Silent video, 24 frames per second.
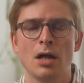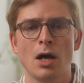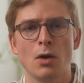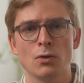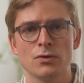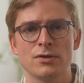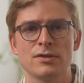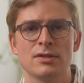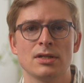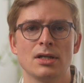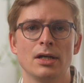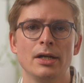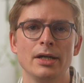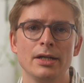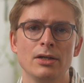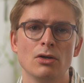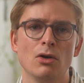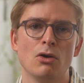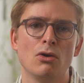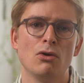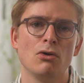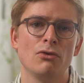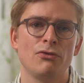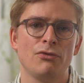outside
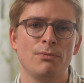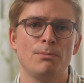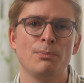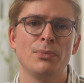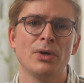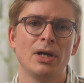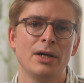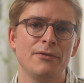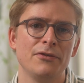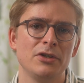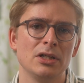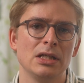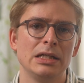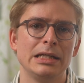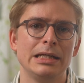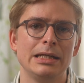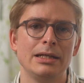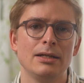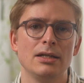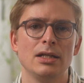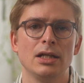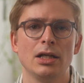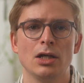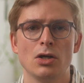of
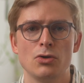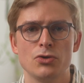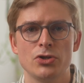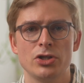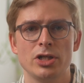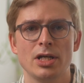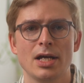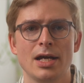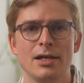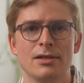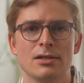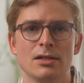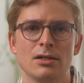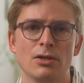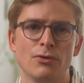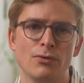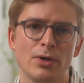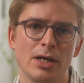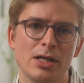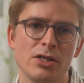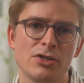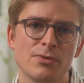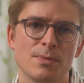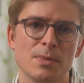privately negotiated
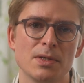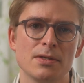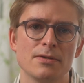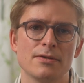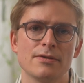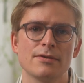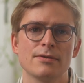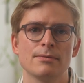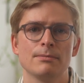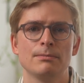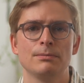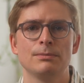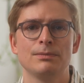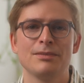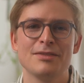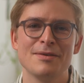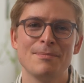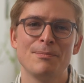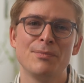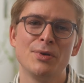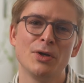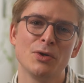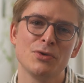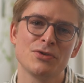arrangements.
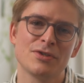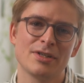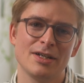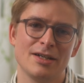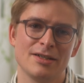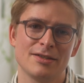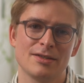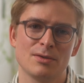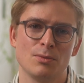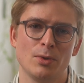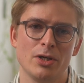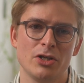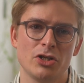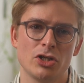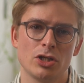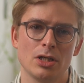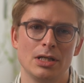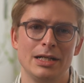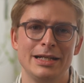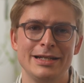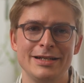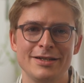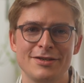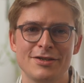The process which
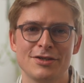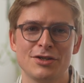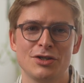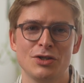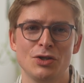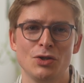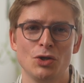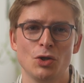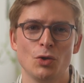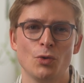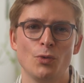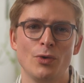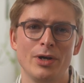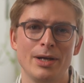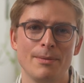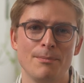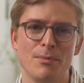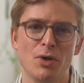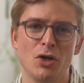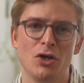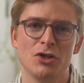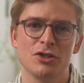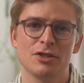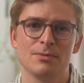leads to
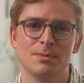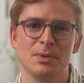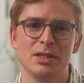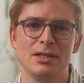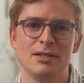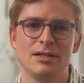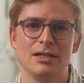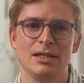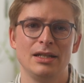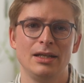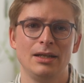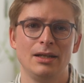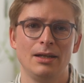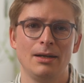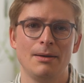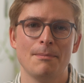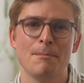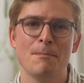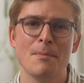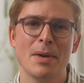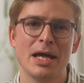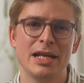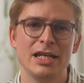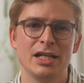reimbursement in
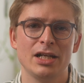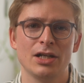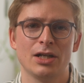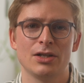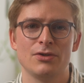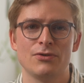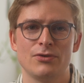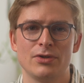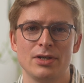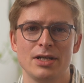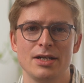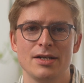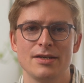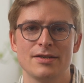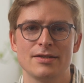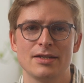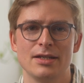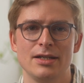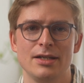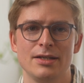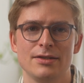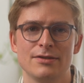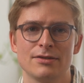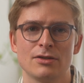many countries
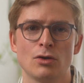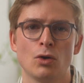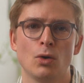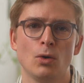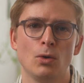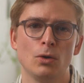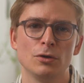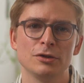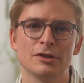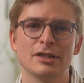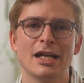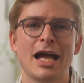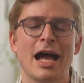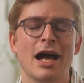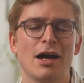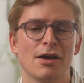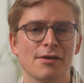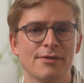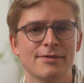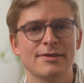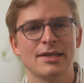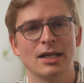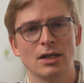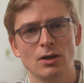is called
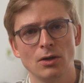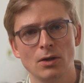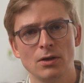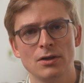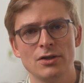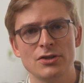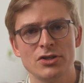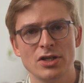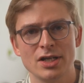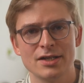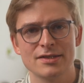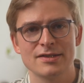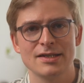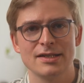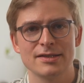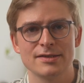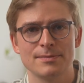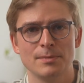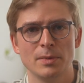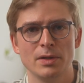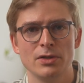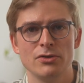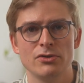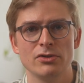health technology
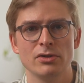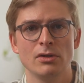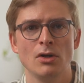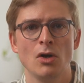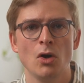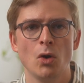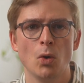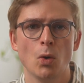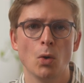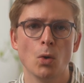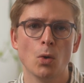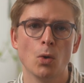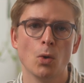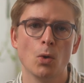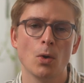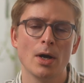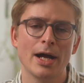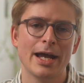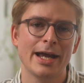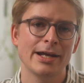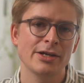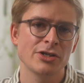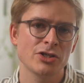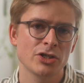assessment,
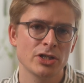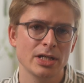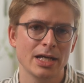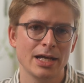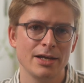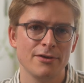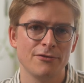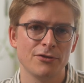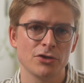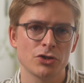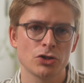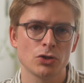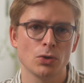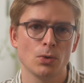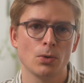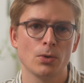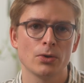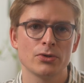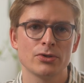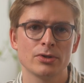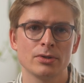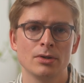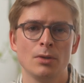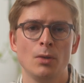or HTA for
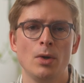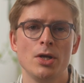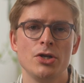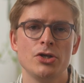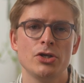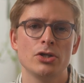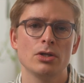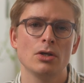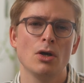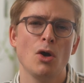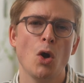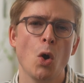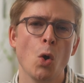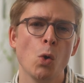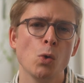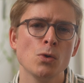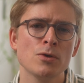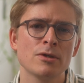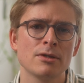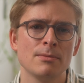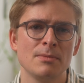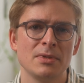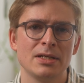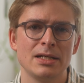short, which
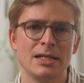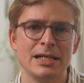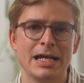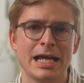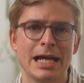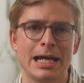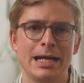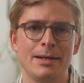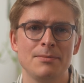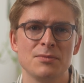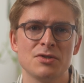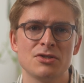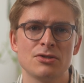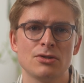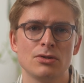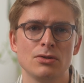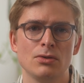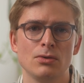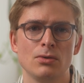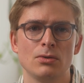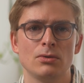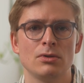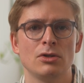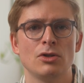ultimately aims
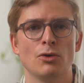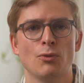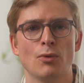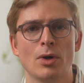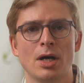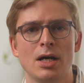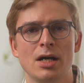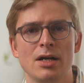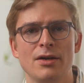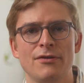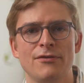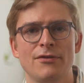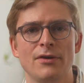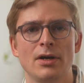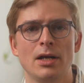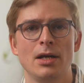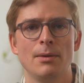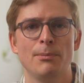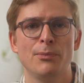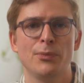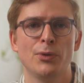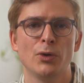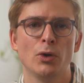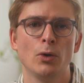to derive an
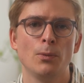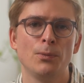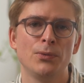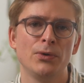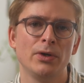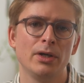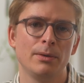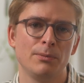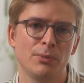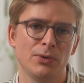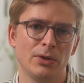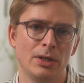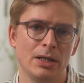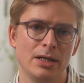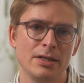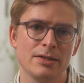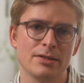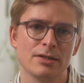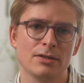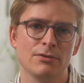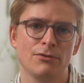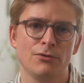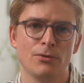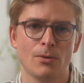appropriate
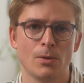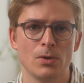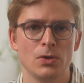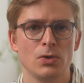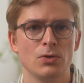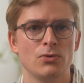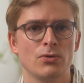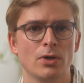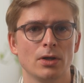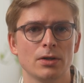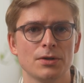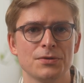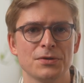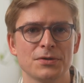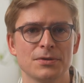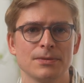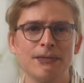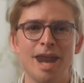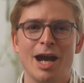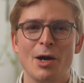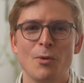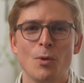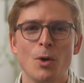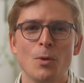price for new drugs.
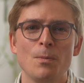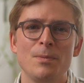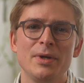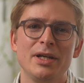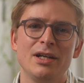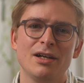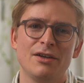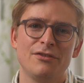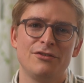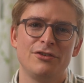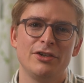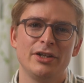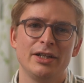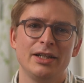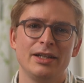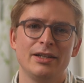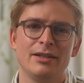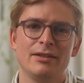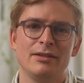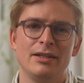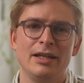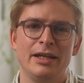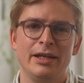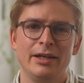I won't be covering
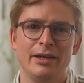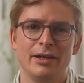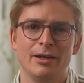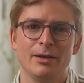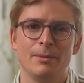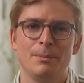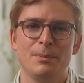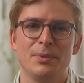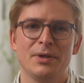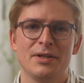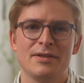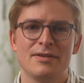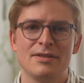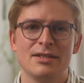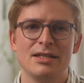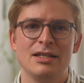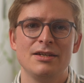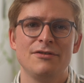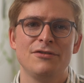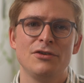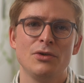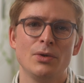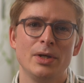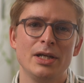it here, but
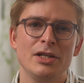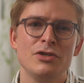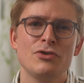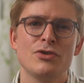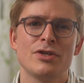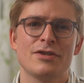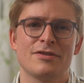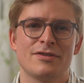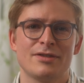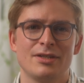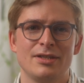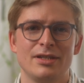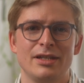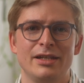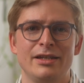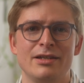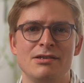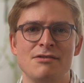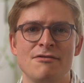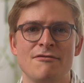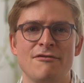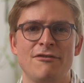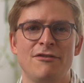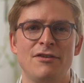if you're interested
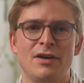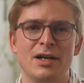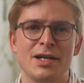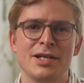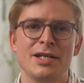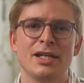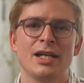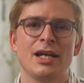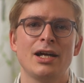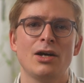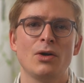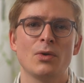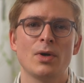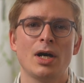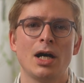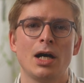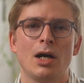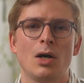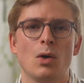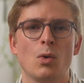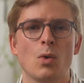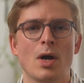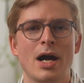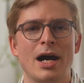in finding out
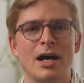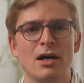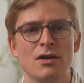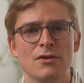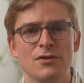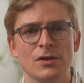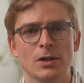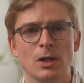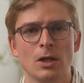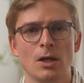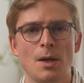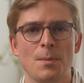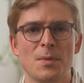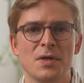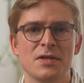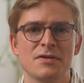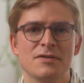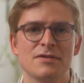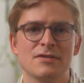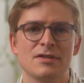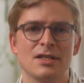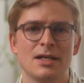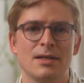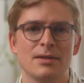how health
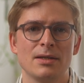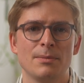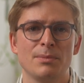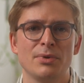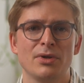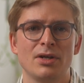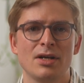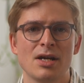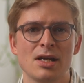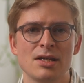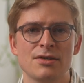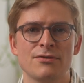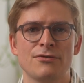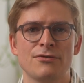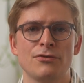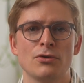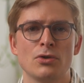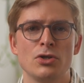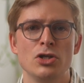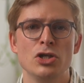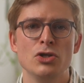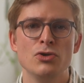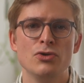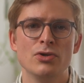economists set the price for
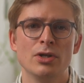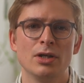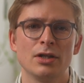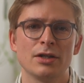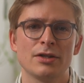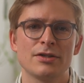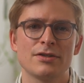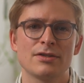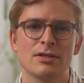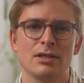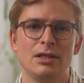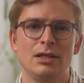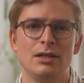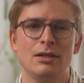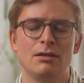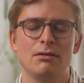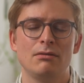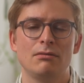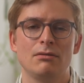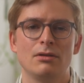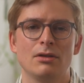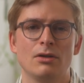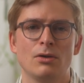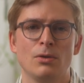new drugs
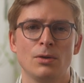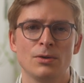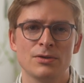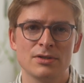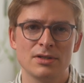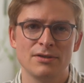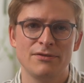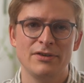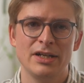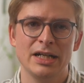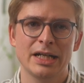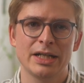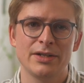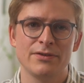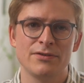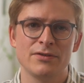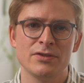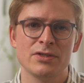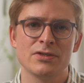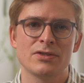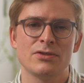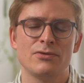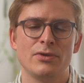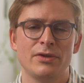in
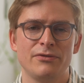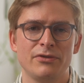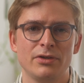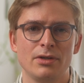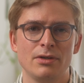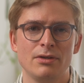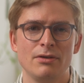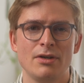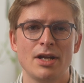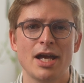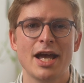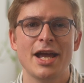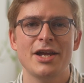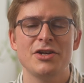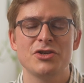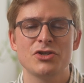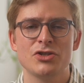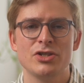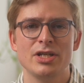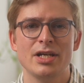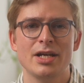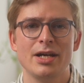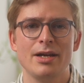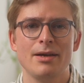cost-effectiveness-driven
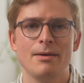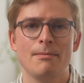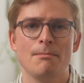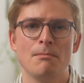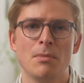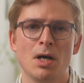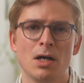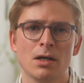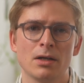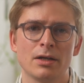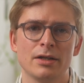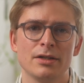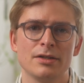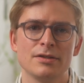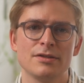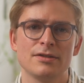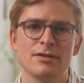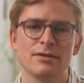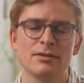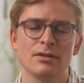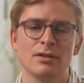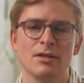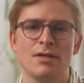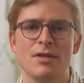HTA
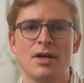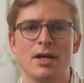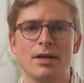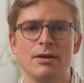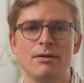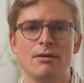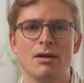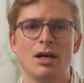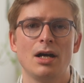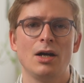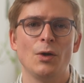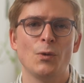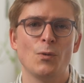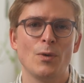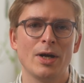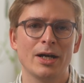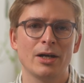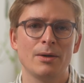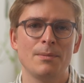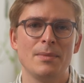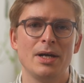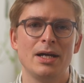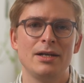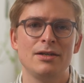markets, then I'll
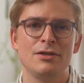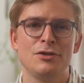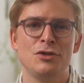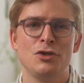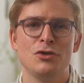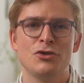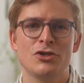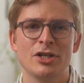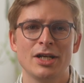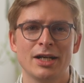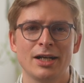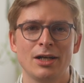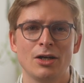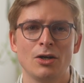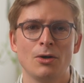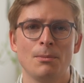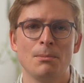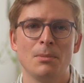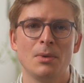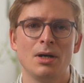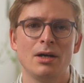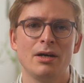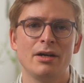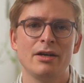recommend you check out
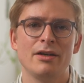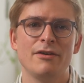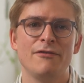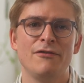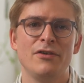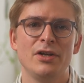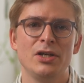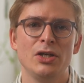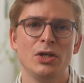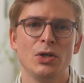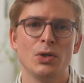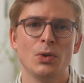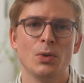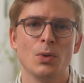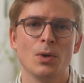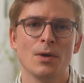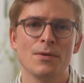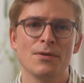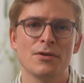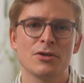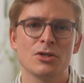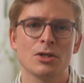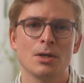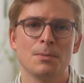my video
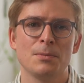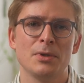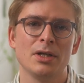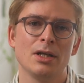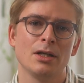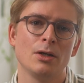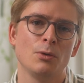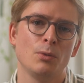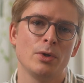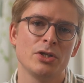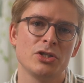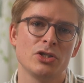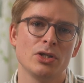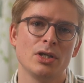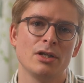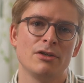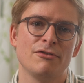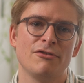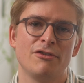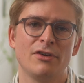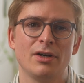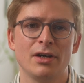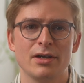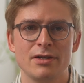on the topic, which you can
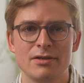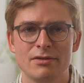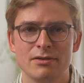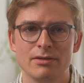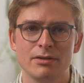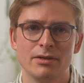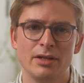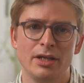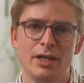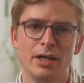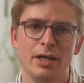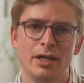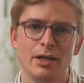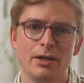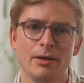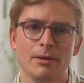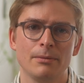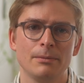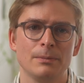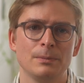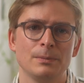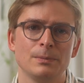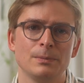find here.